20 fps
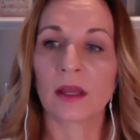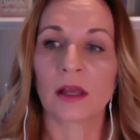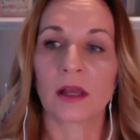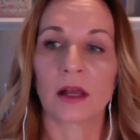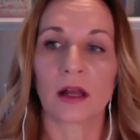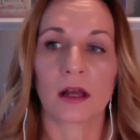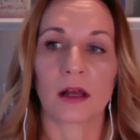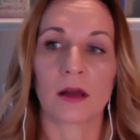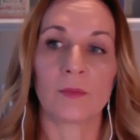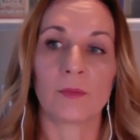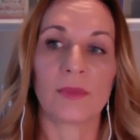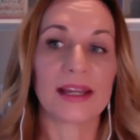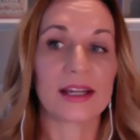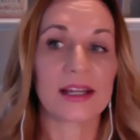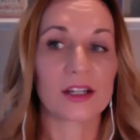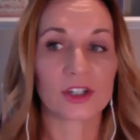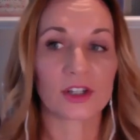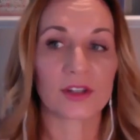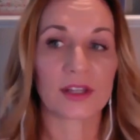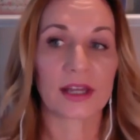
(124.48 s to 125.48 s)
Um, making
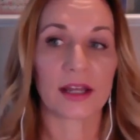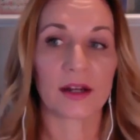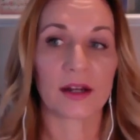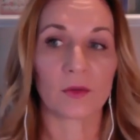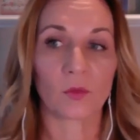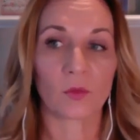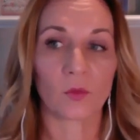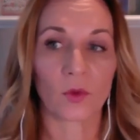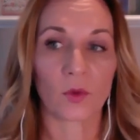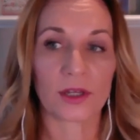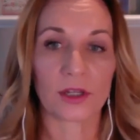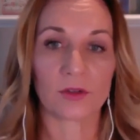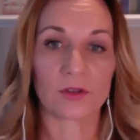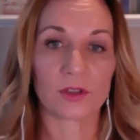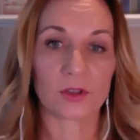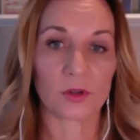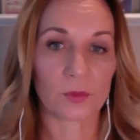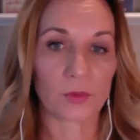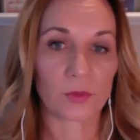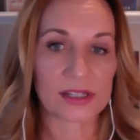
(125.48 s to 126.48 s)
sure that when you
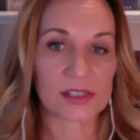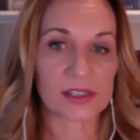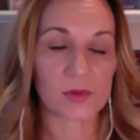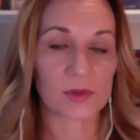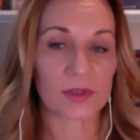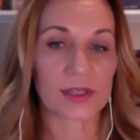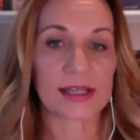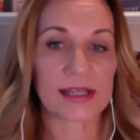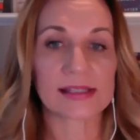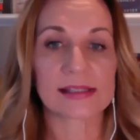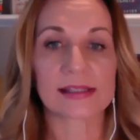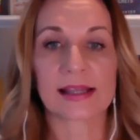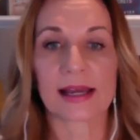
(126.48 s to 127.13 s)
do a press release,